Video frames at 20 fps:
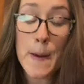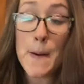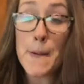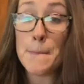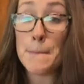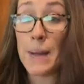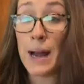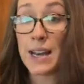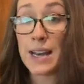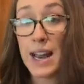
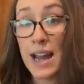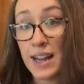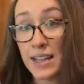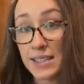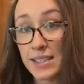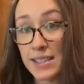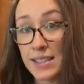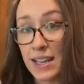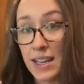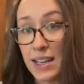my
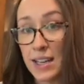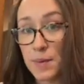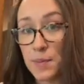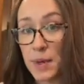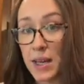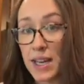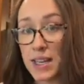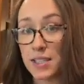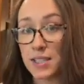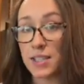next tip
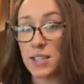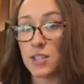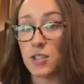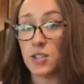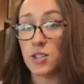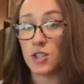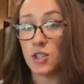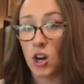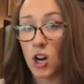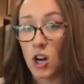is to
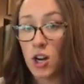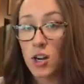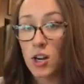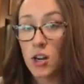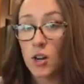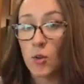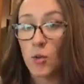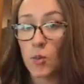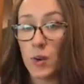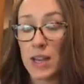start
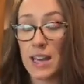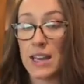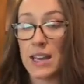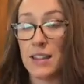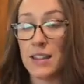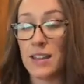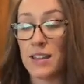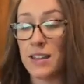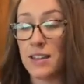with